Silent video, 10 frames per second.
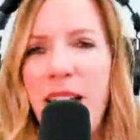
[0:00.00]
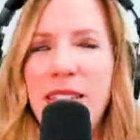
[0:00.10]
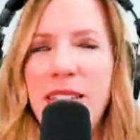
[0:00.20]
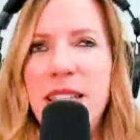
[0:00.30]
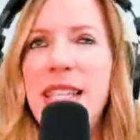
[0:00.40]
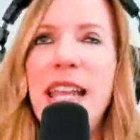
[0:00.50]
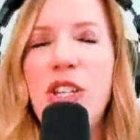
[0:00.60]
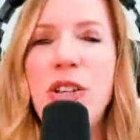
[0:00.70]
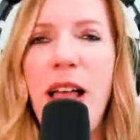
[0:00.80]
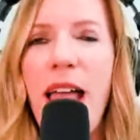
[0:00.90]

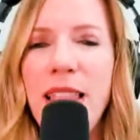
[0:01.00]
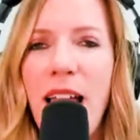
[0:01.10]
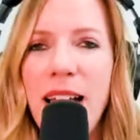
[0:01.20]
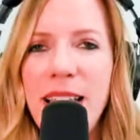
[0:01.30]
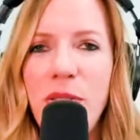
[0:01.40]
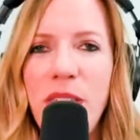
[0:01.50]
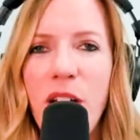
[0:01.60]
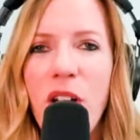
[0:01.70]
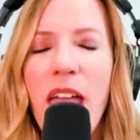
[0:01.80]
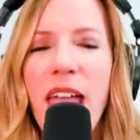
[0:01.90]
sensational headlines out
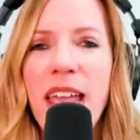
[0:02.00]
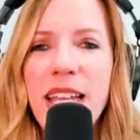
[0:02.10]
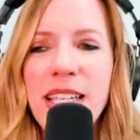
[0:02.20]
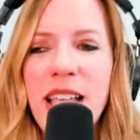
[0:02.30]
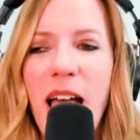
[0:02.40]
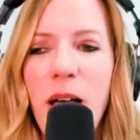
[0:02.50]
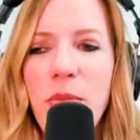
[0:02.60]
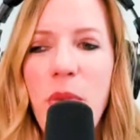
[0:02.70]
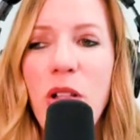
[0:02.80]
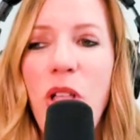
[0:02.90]
there is a
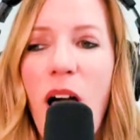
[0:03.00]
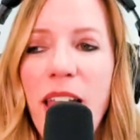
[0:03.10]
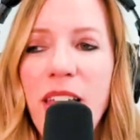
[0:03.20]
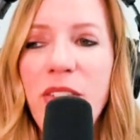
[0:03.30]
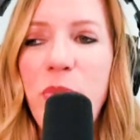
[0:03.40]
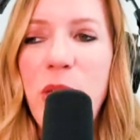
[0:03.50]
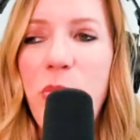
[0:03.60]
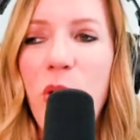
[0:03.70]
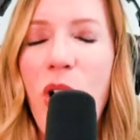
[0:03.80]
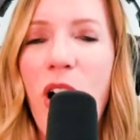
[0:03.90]
lot of
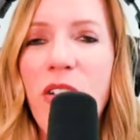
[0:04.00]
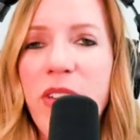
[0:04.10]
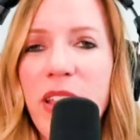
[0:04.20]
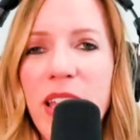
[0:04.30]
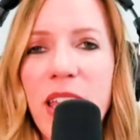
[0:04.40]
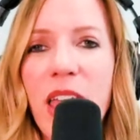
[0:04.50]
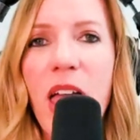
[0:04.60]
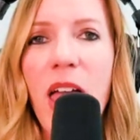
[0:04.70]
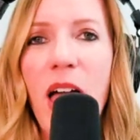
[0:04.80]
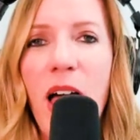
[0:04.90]
people are feeling
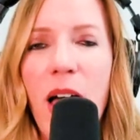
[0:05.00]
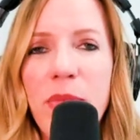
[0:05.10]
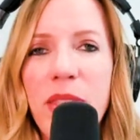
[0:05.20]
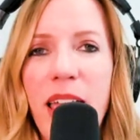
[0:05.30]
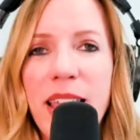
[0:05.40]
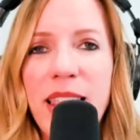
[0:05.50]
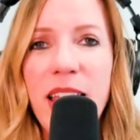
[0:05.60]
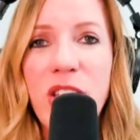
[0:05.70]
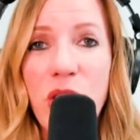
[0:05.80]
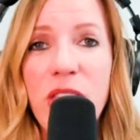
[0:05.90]
like they
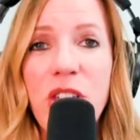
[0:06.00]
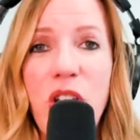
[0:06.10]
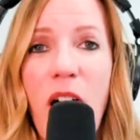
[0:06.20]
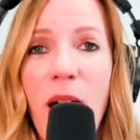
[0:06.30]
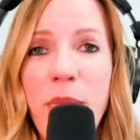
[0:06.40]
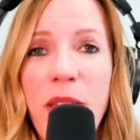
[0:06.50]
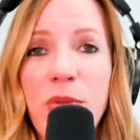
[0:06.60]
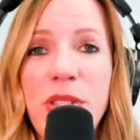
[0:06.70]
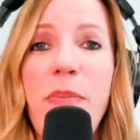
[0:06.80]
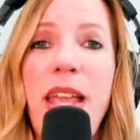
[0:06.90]
took the job and it
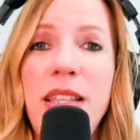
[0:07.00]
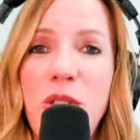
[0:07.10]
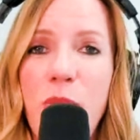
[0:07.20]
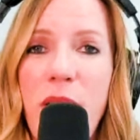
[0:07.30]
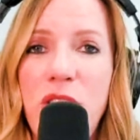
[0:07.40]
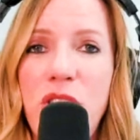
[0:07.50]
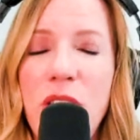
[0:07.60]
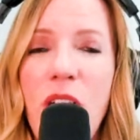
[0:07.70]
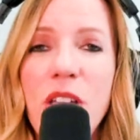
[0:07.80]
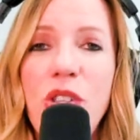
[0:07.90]
was a bait and switch.
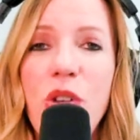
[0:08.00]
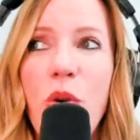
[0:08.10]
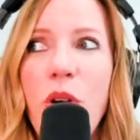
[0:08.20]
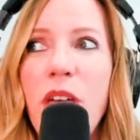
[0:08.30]
So